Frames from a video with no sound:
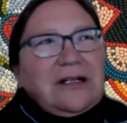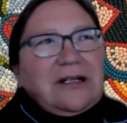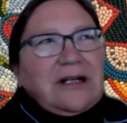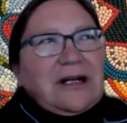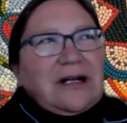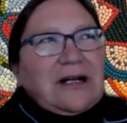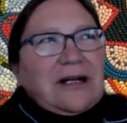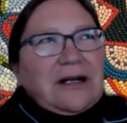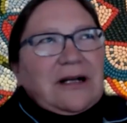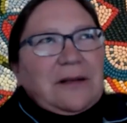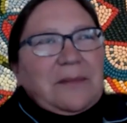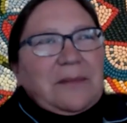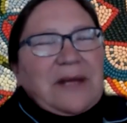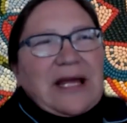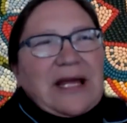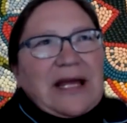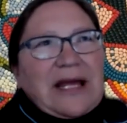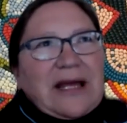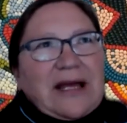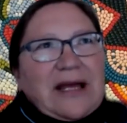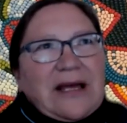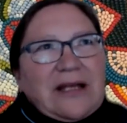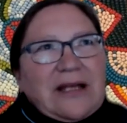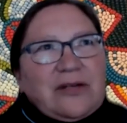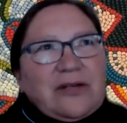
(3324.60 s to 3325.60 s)

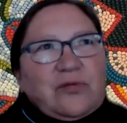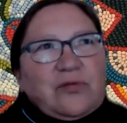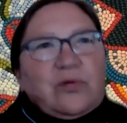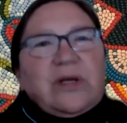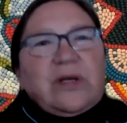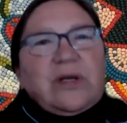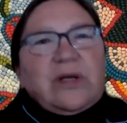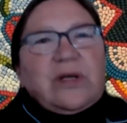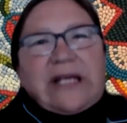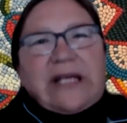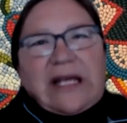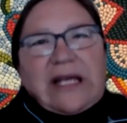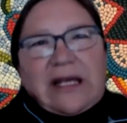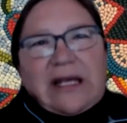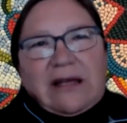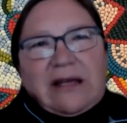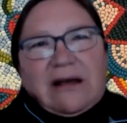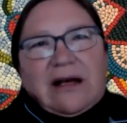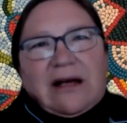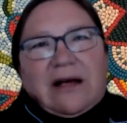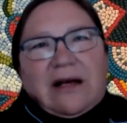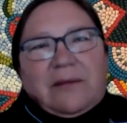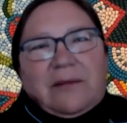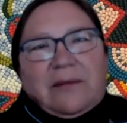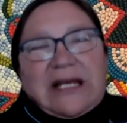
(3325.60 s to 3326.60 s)
and really
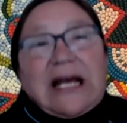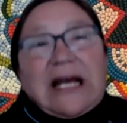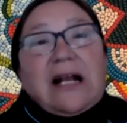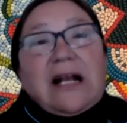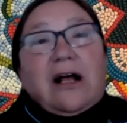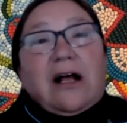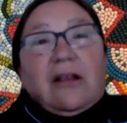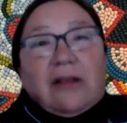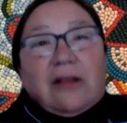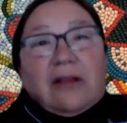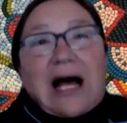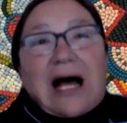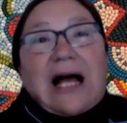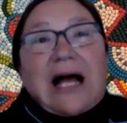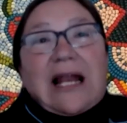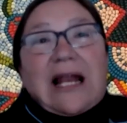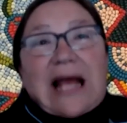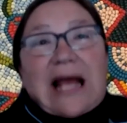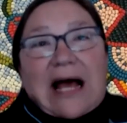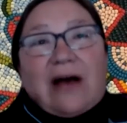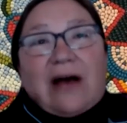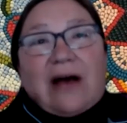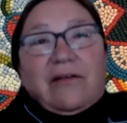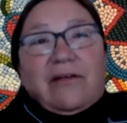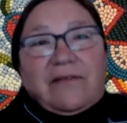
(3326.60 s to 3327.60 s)
get a lot
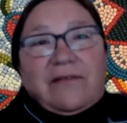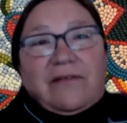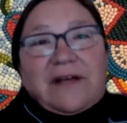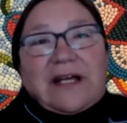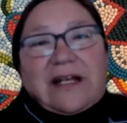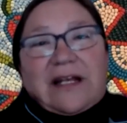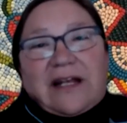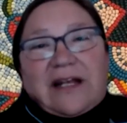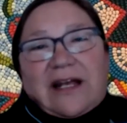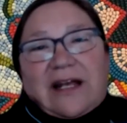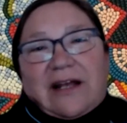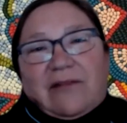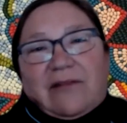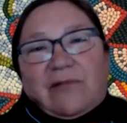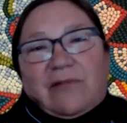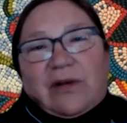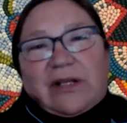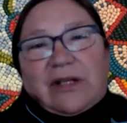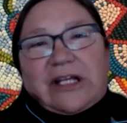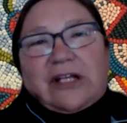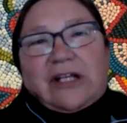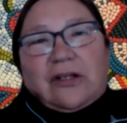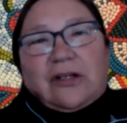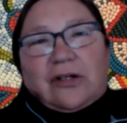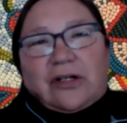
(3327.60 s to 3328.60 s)
out of it and
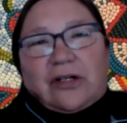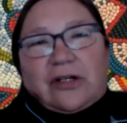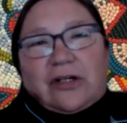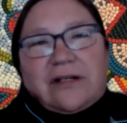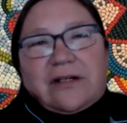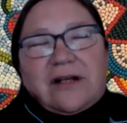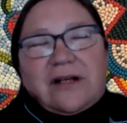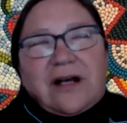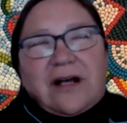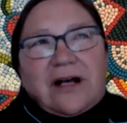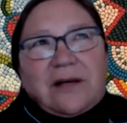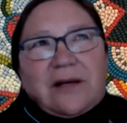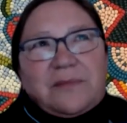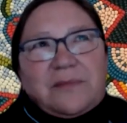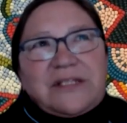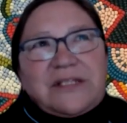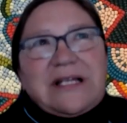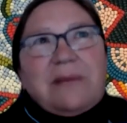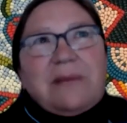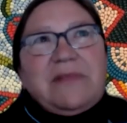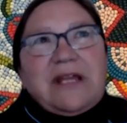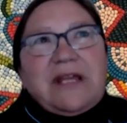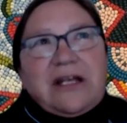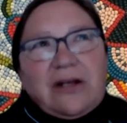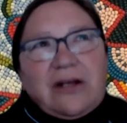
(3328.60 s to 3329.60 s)
really learn
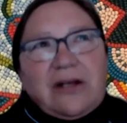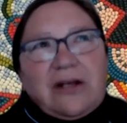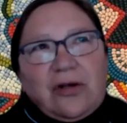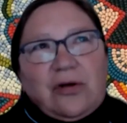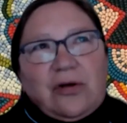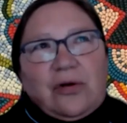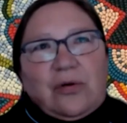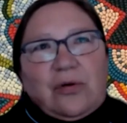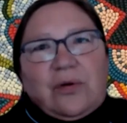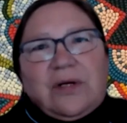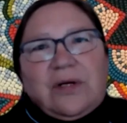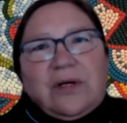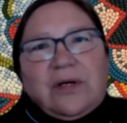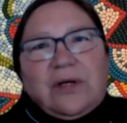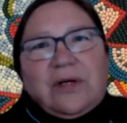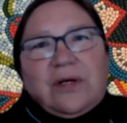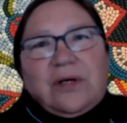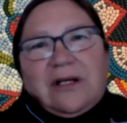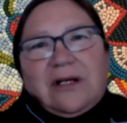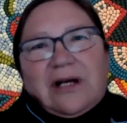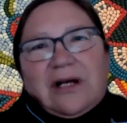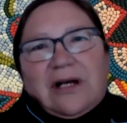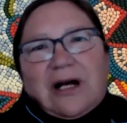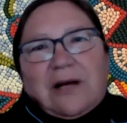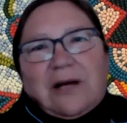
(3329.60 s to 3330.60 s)
something new
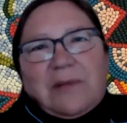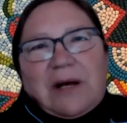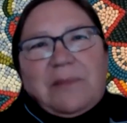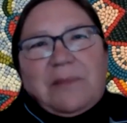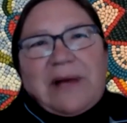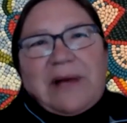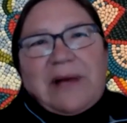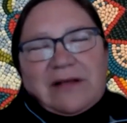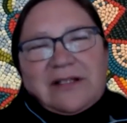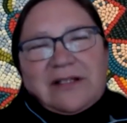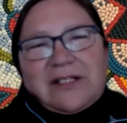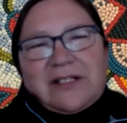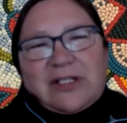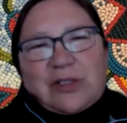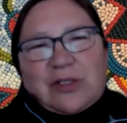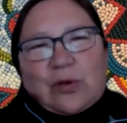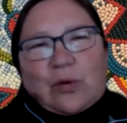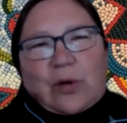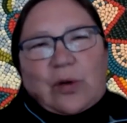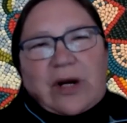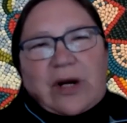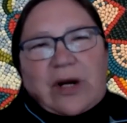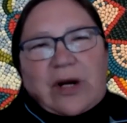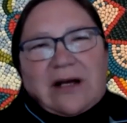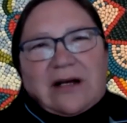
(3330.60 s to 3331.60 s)
about this
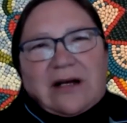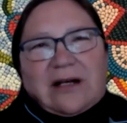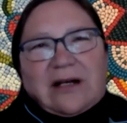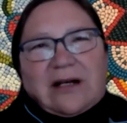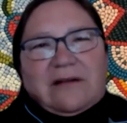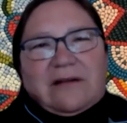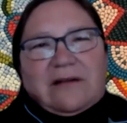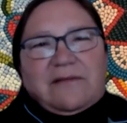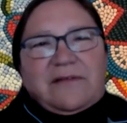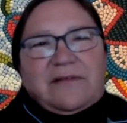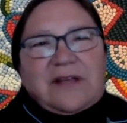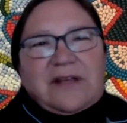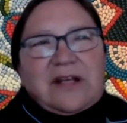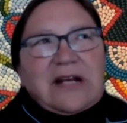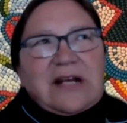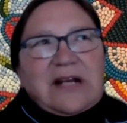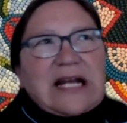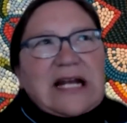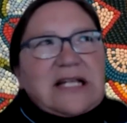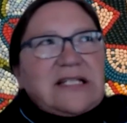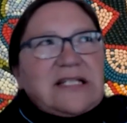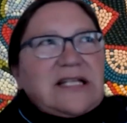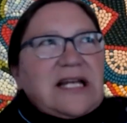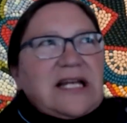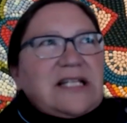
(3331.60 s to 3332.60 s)
story of the
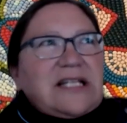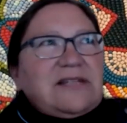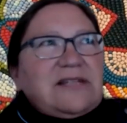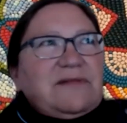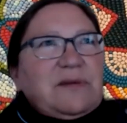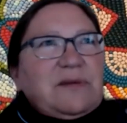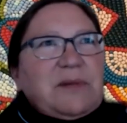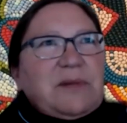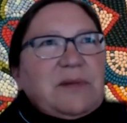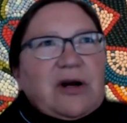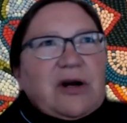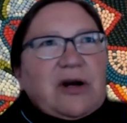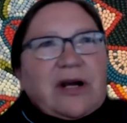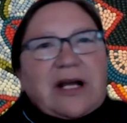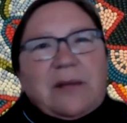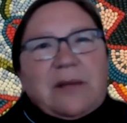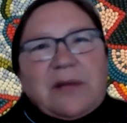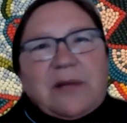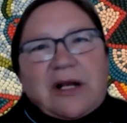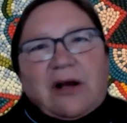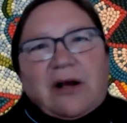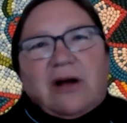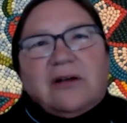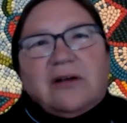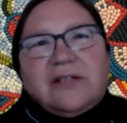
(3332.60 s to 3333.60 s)
United States of America,
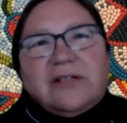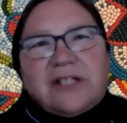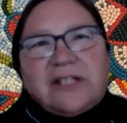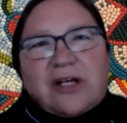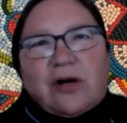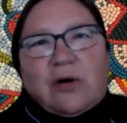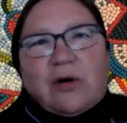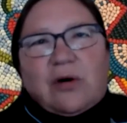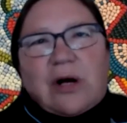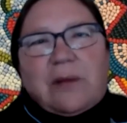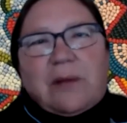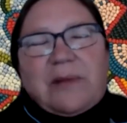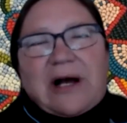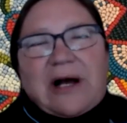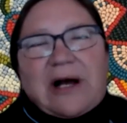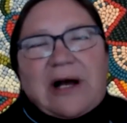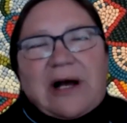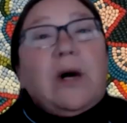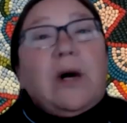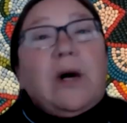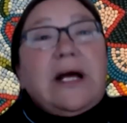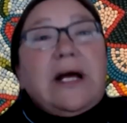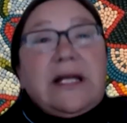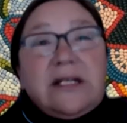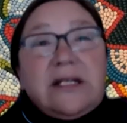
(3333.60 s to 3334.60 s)
but also about
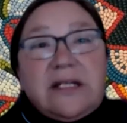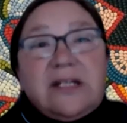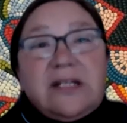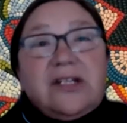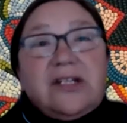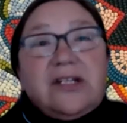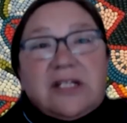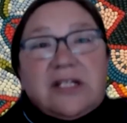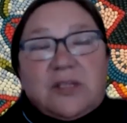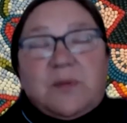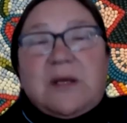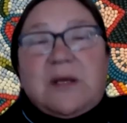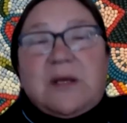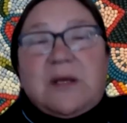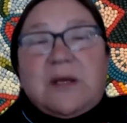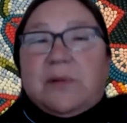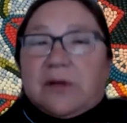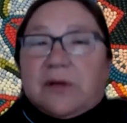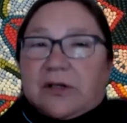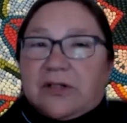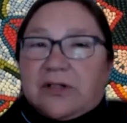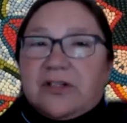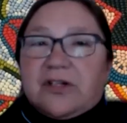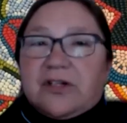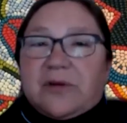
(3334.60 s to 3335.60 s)
what Indigenous people
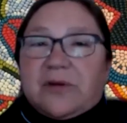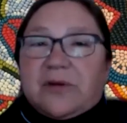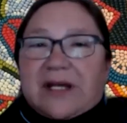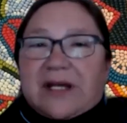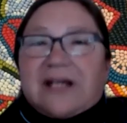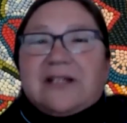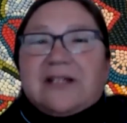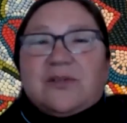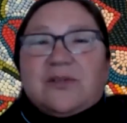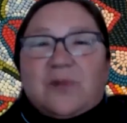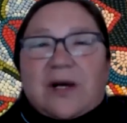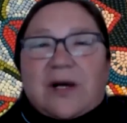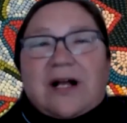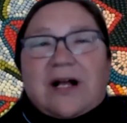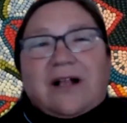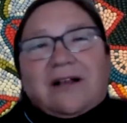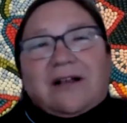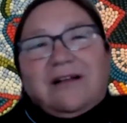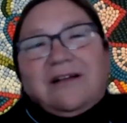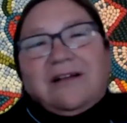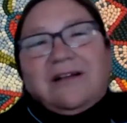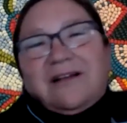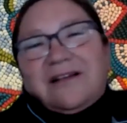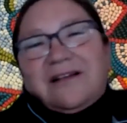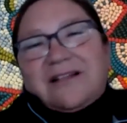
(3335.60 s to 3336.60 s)
are doing as
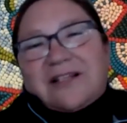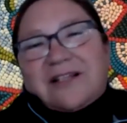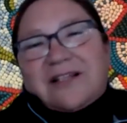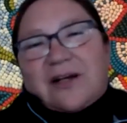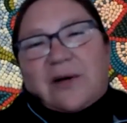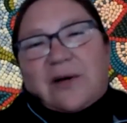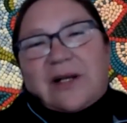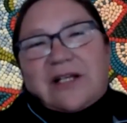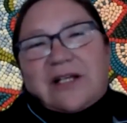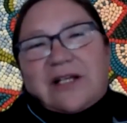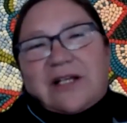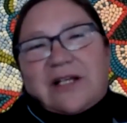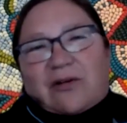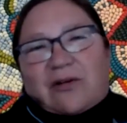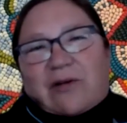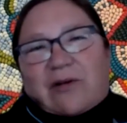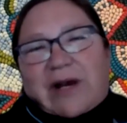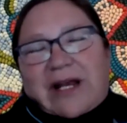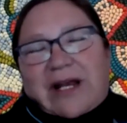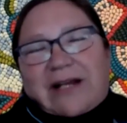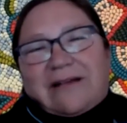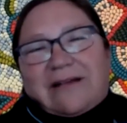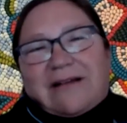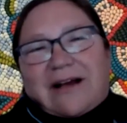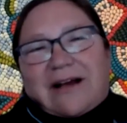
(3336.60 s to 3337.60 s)
well. So it is a
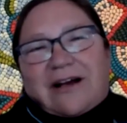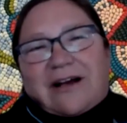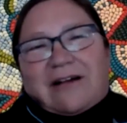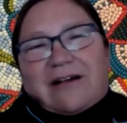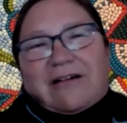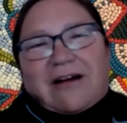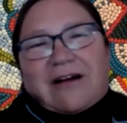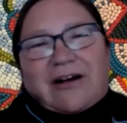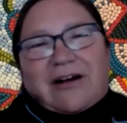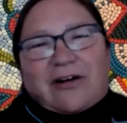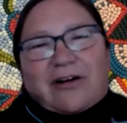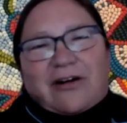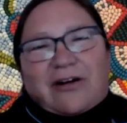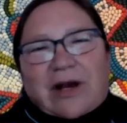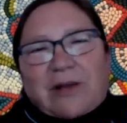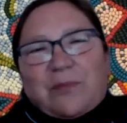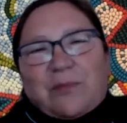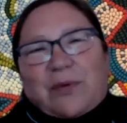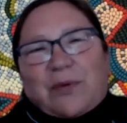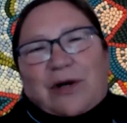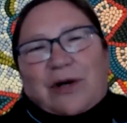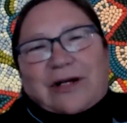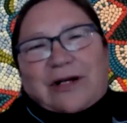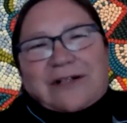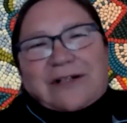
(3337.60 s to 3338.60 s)
great
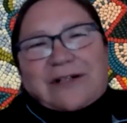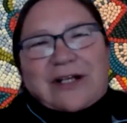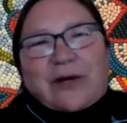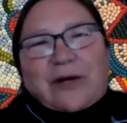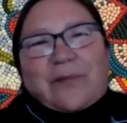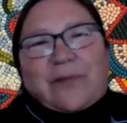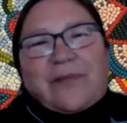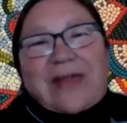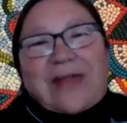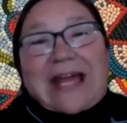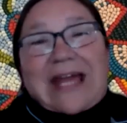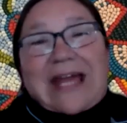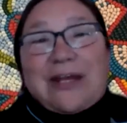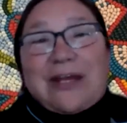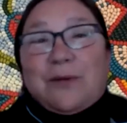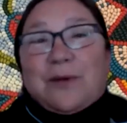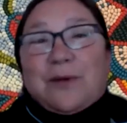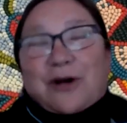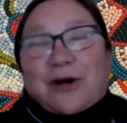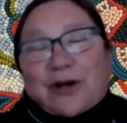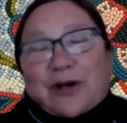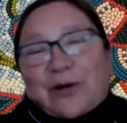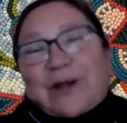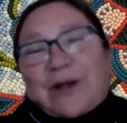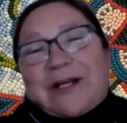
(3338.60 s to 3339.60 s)
book. So thank you,
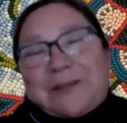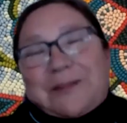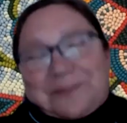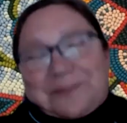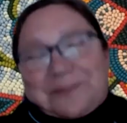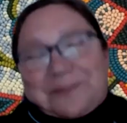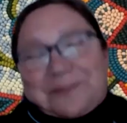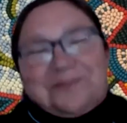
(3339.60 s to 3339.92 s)
Margaret.